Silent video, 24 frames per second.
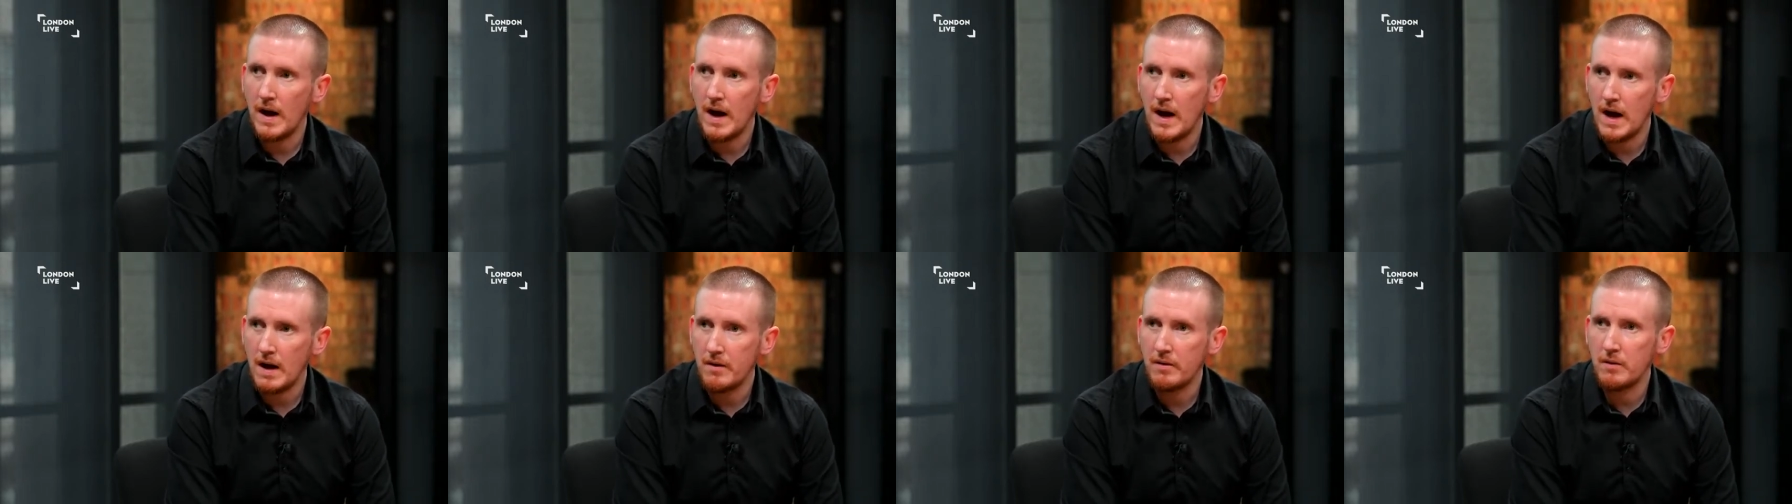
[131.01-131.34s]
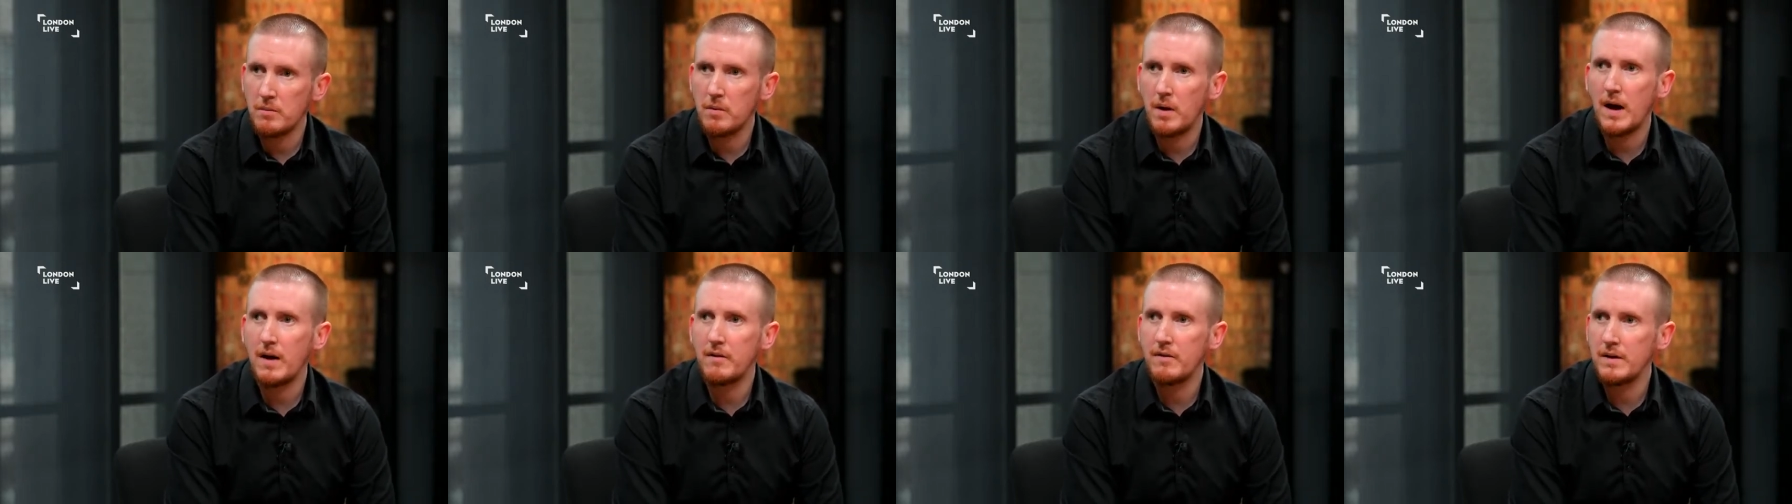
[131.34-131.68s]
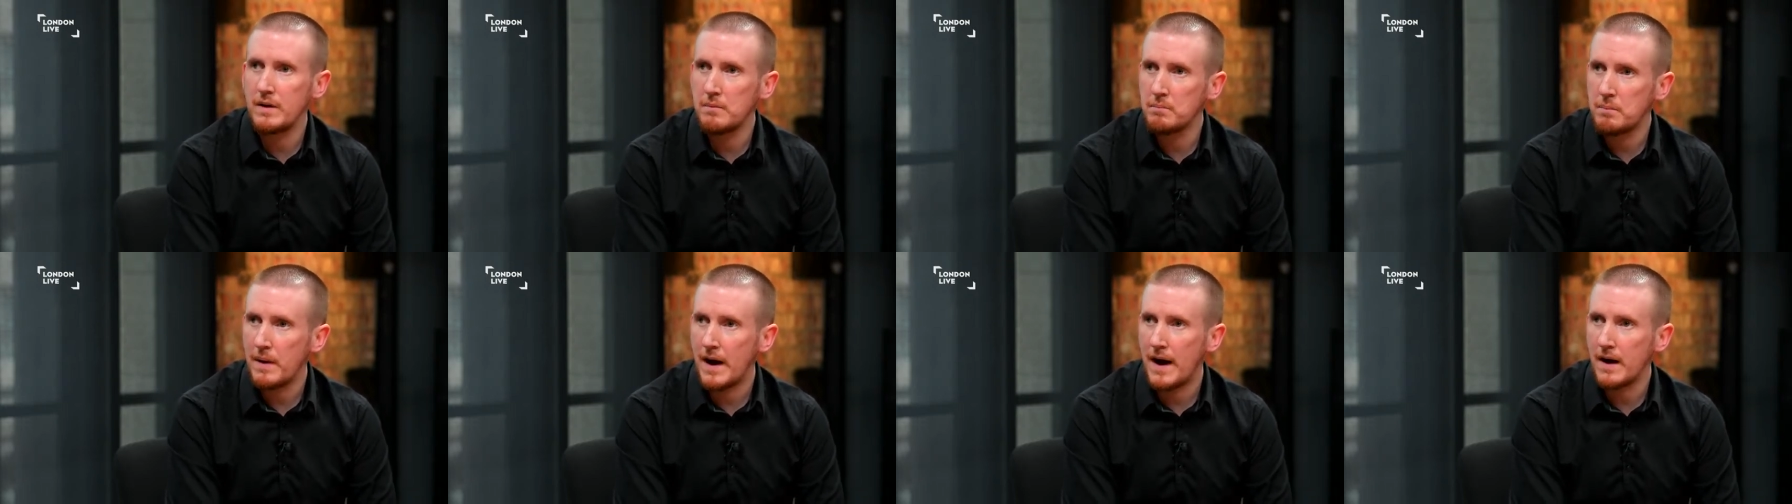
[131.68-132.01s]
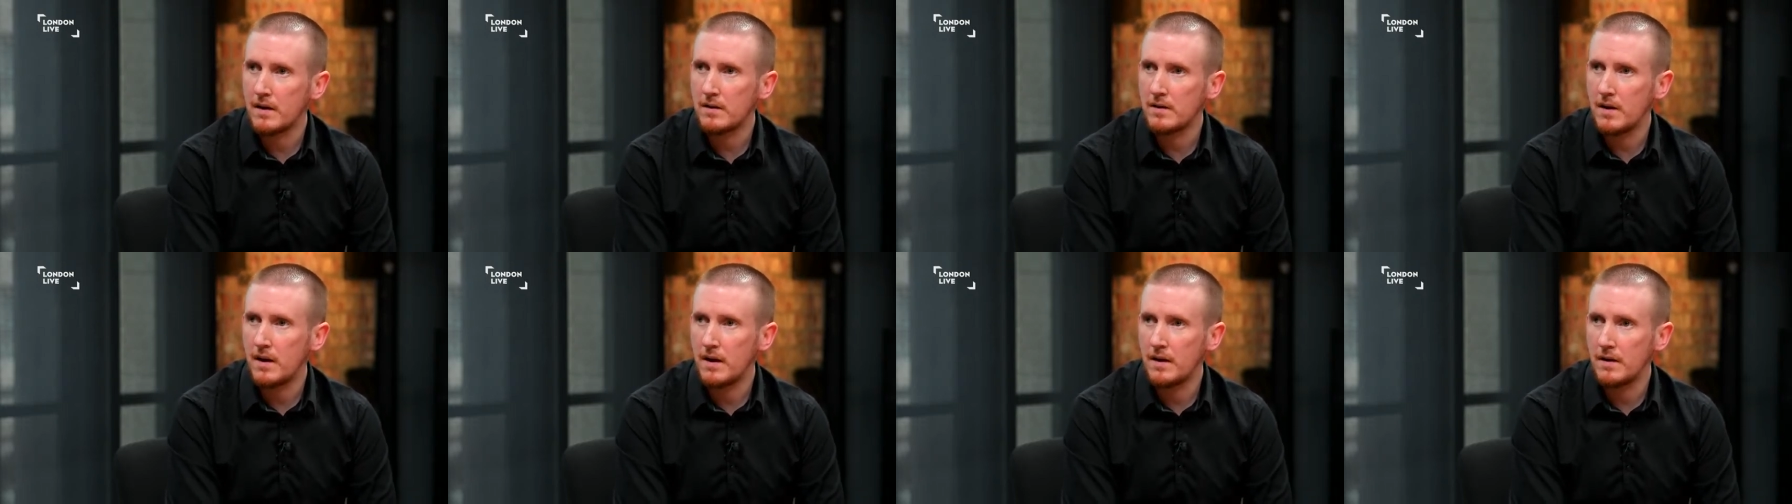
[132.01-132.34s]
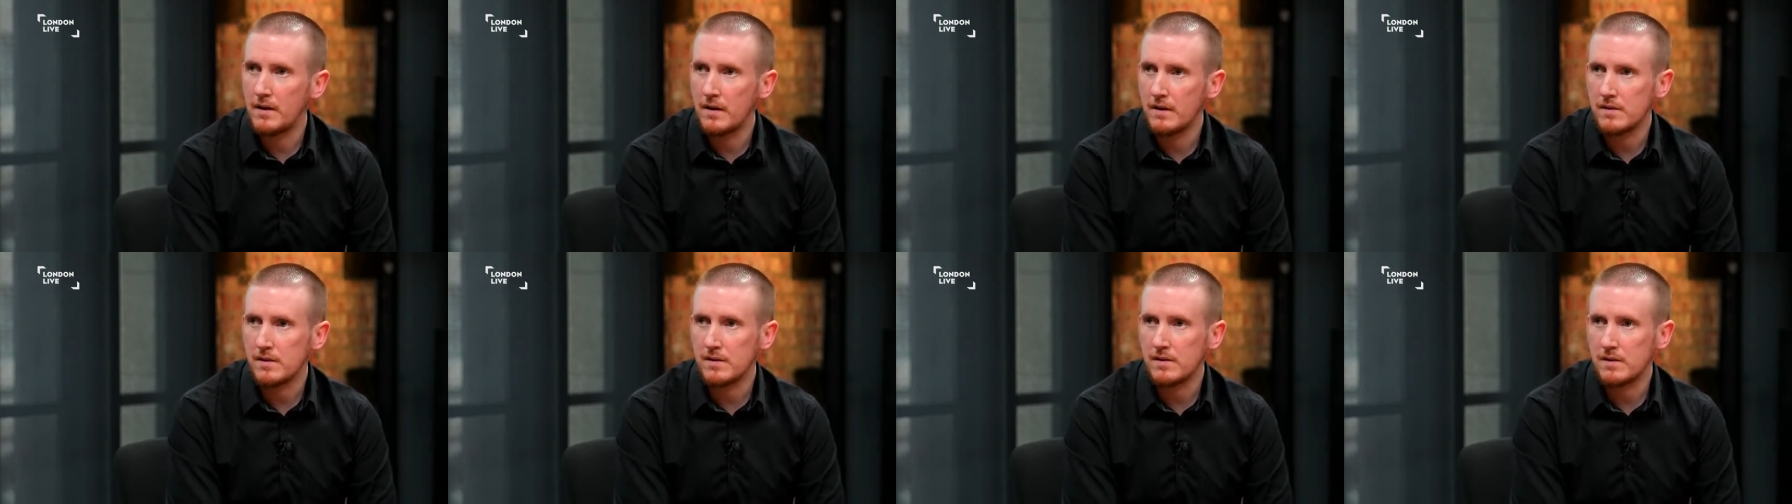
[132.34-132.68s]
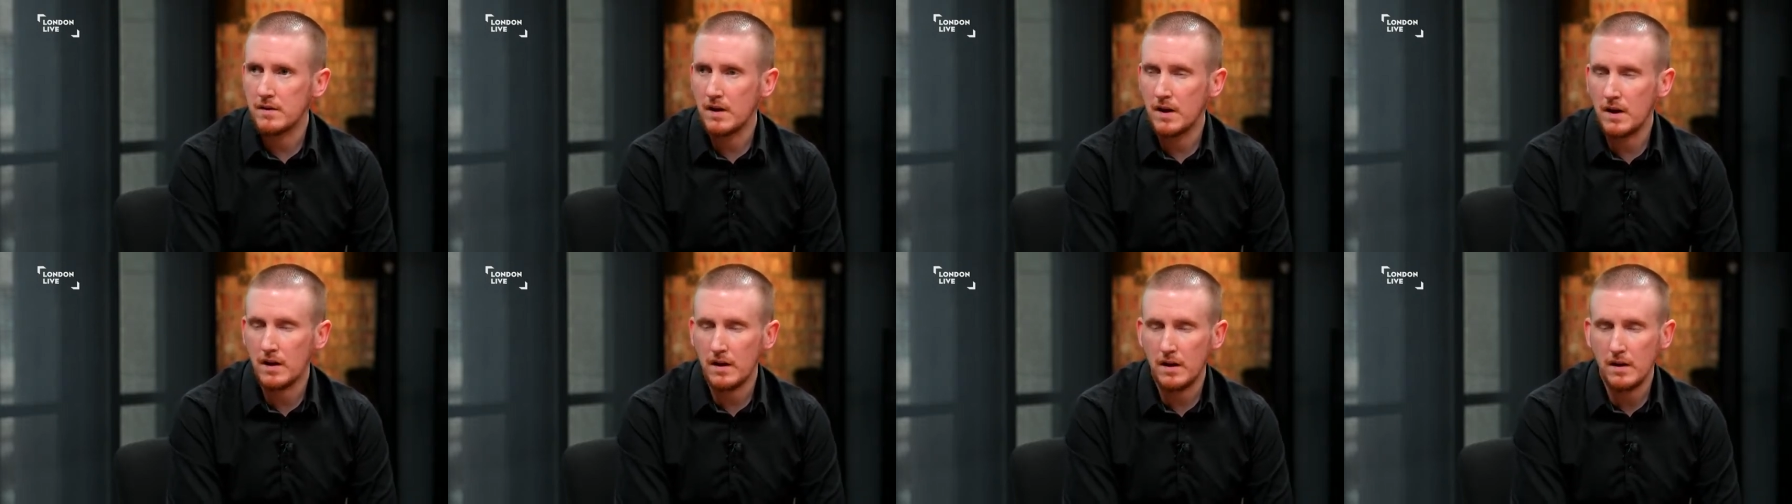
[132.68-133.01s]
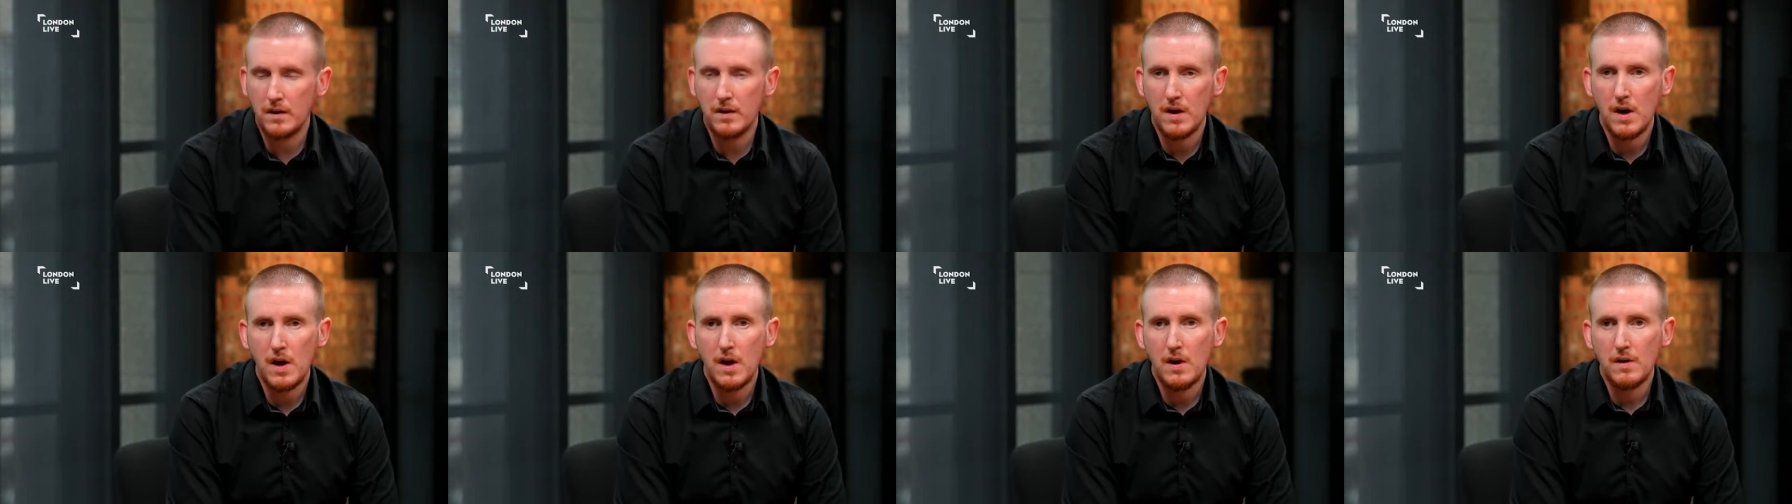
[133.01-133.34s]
have impact on our society.